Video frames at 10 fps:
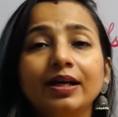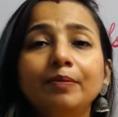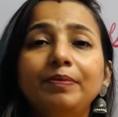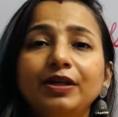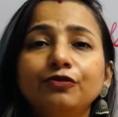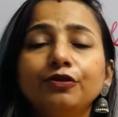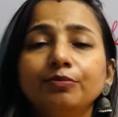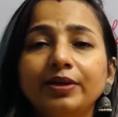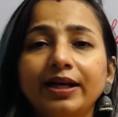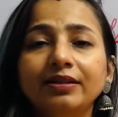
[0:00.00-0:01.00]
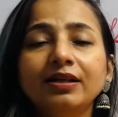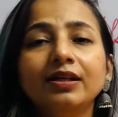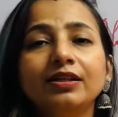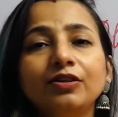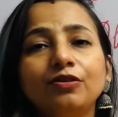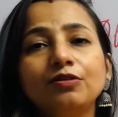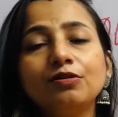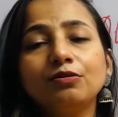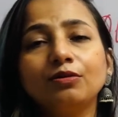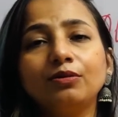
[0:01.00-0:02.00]
Apart from that, they
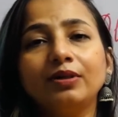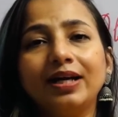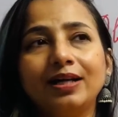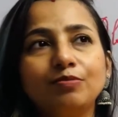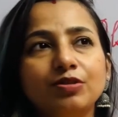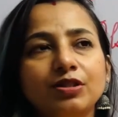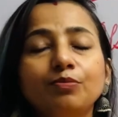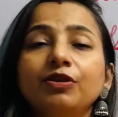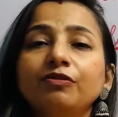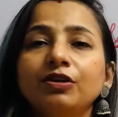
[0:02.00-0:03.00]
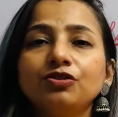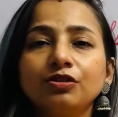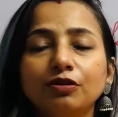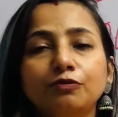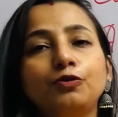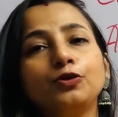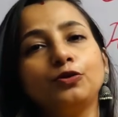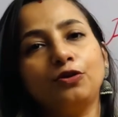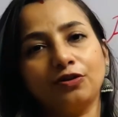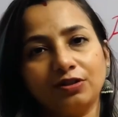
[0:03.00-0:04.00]
also helps in prevention of
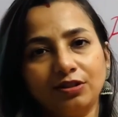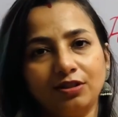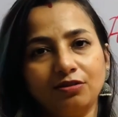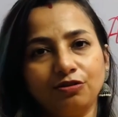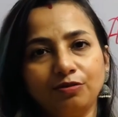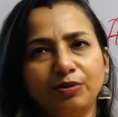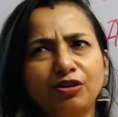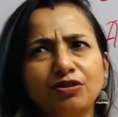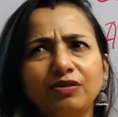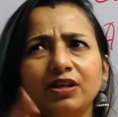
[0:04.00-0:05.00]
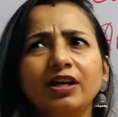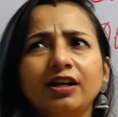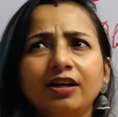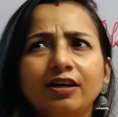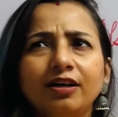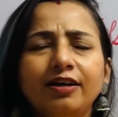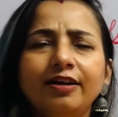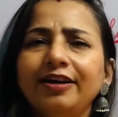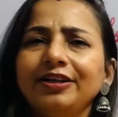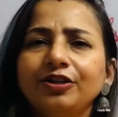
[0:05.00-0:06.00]
photooxidation, because when a
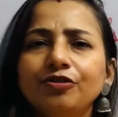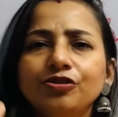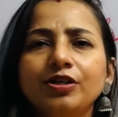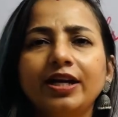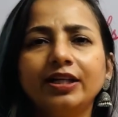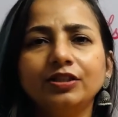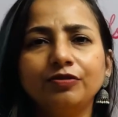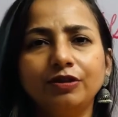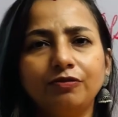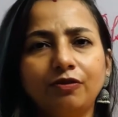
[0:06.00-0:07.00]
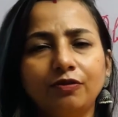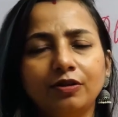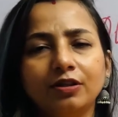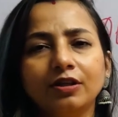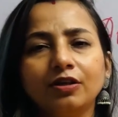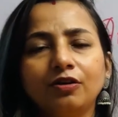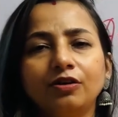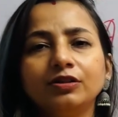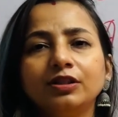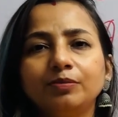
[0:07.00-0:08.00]
high energy light will fall
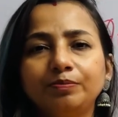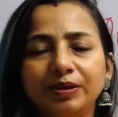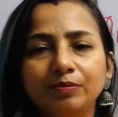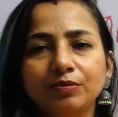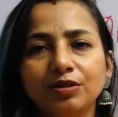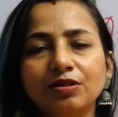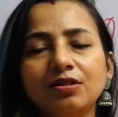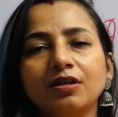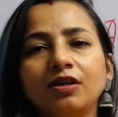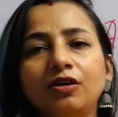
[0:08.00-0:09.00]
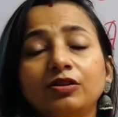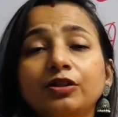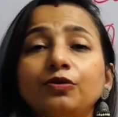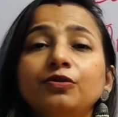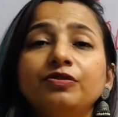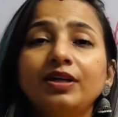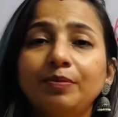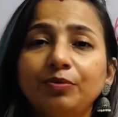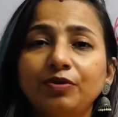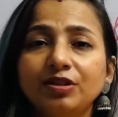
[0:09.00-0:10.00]
on the pigments, on the chlorophyll
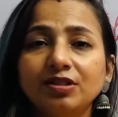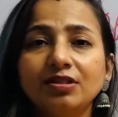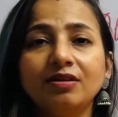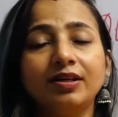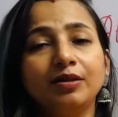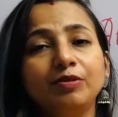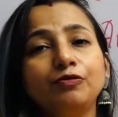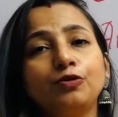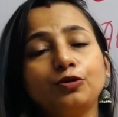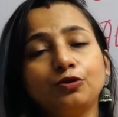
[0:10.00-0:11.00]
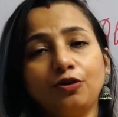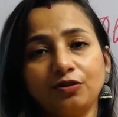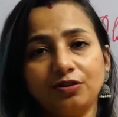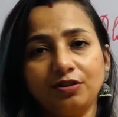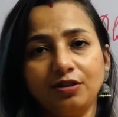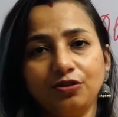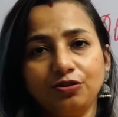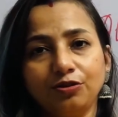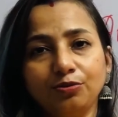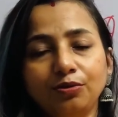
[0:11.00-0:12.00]
apparatus, there can be
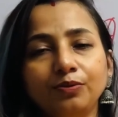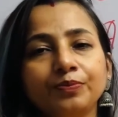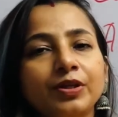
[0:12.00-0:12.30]
photooxidation, you know.